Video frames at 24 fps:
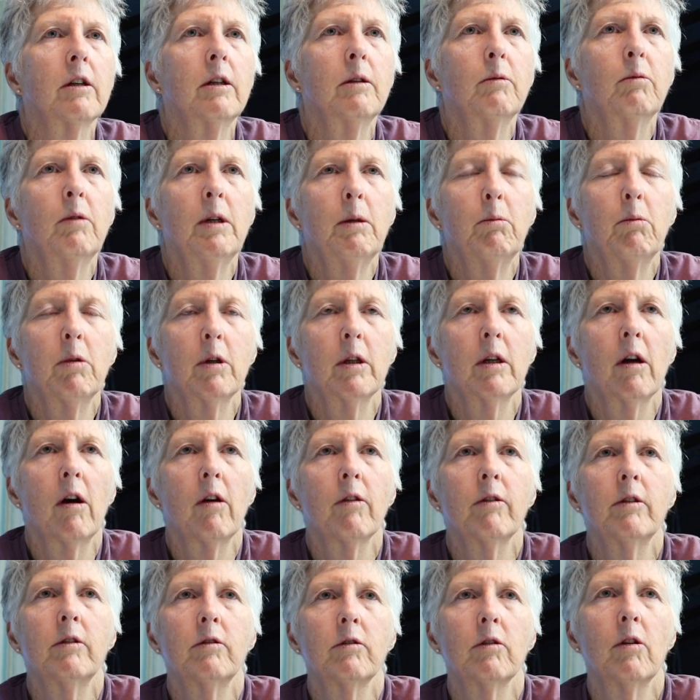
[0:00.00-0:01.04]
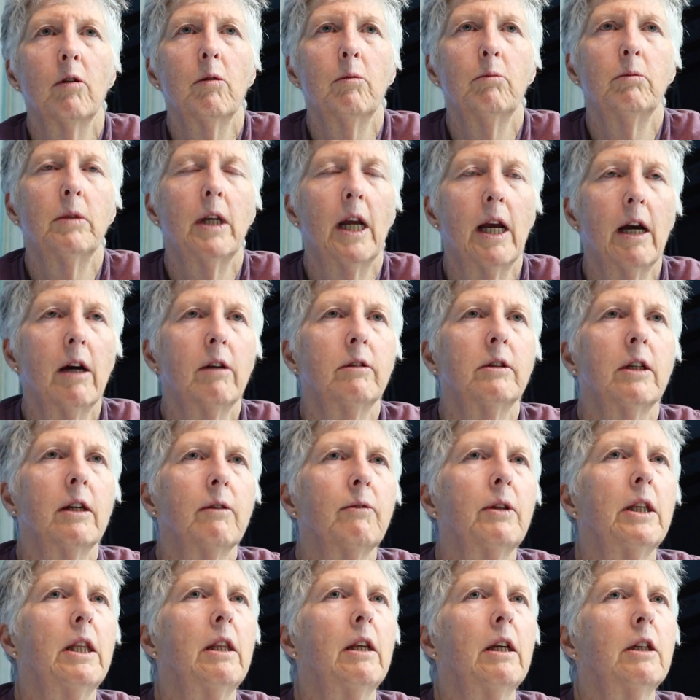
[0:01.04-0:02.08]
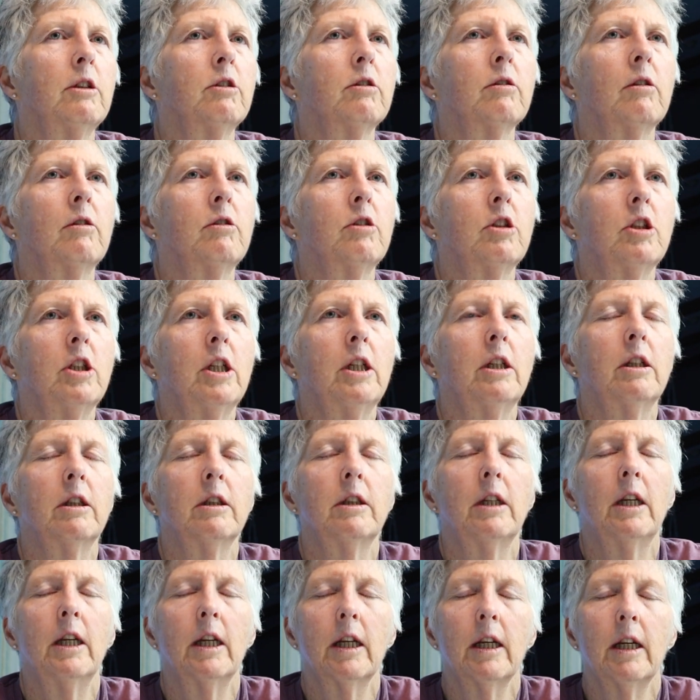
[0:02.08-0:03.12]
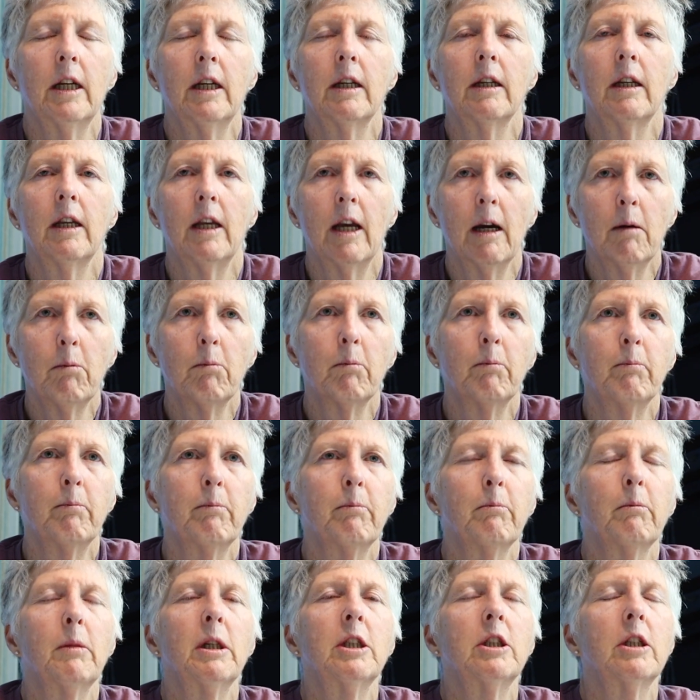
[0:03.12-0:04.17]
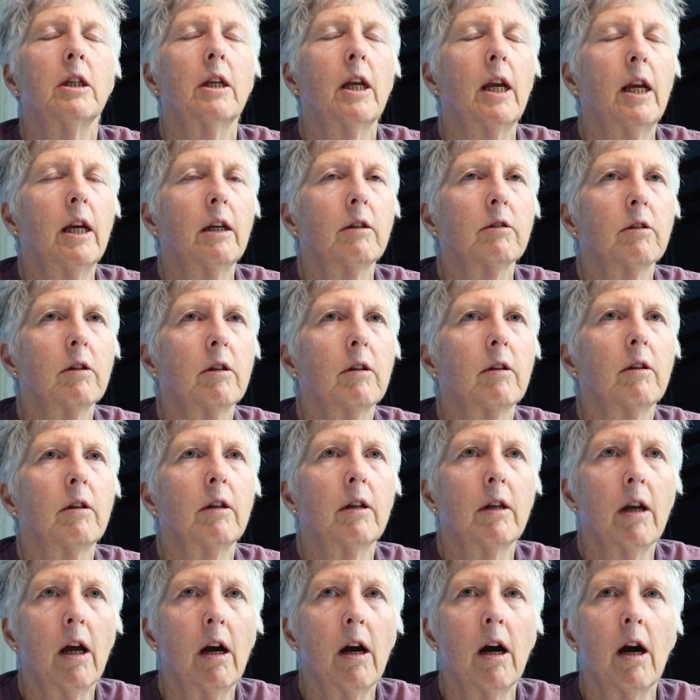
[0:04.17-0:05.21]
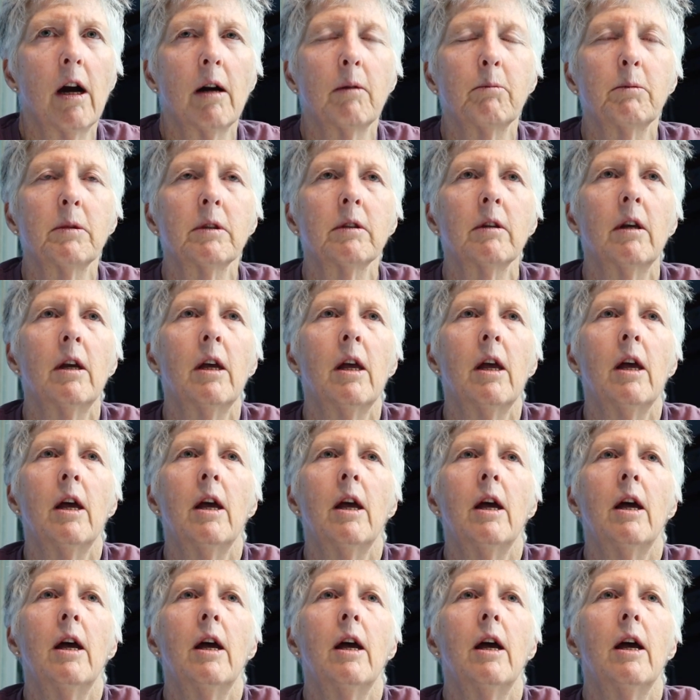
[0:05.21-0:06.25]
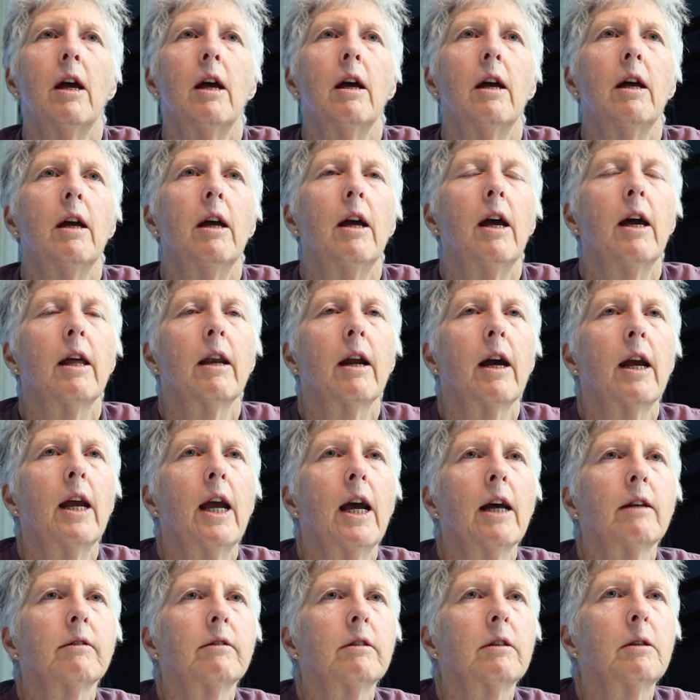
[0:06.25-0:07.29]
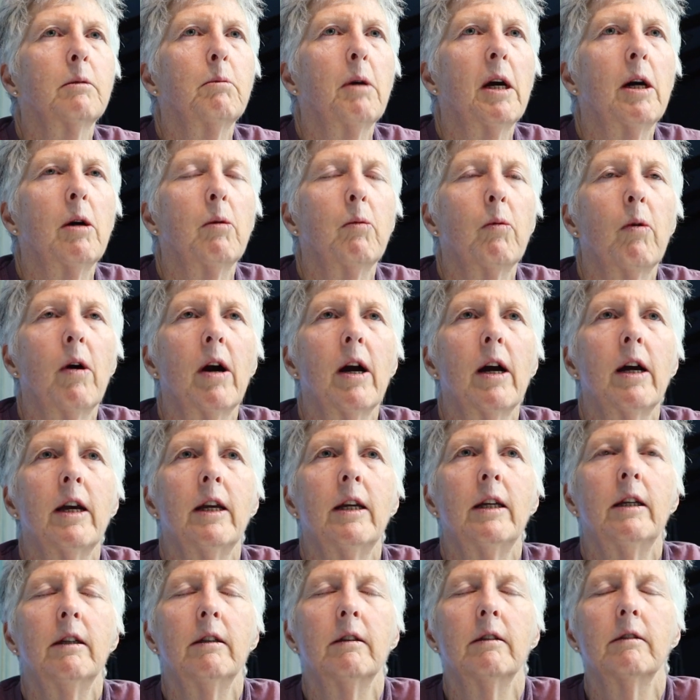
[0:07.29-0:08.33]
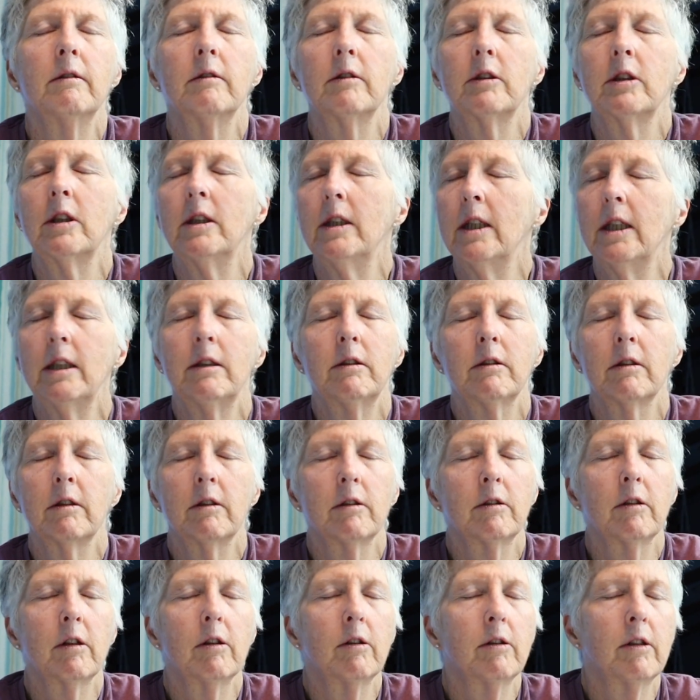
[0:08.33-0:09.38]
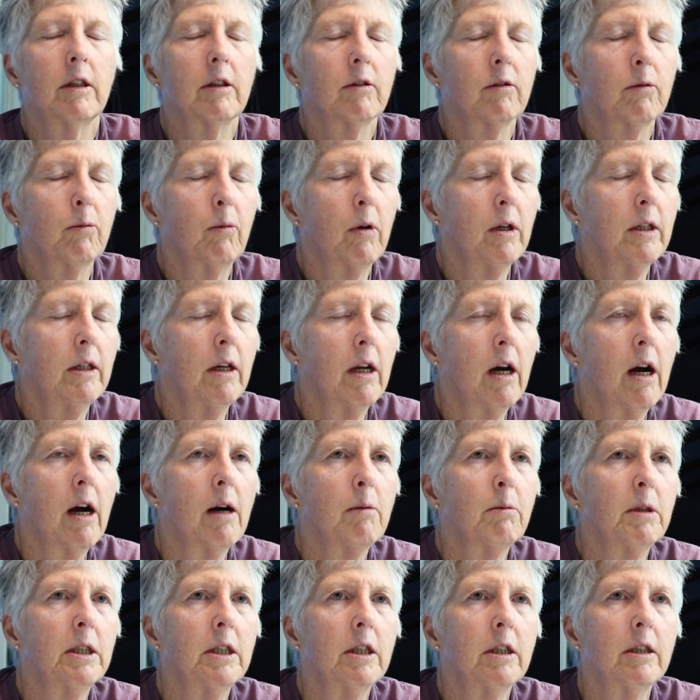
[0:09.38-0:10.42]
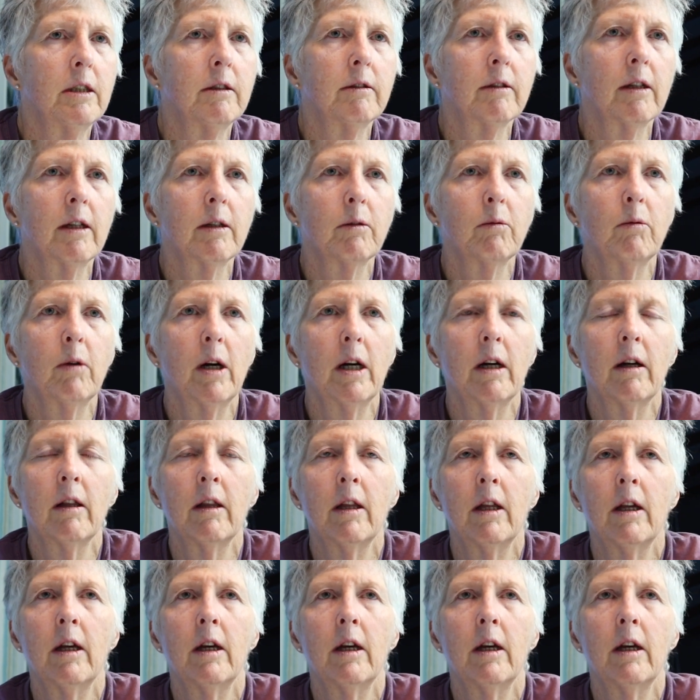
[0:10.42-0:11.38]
could we put all the soap down and everything so she could get it? Yep, but she can't turn the knobs. And I asked about why she needs to turn this one knob, and she said, well,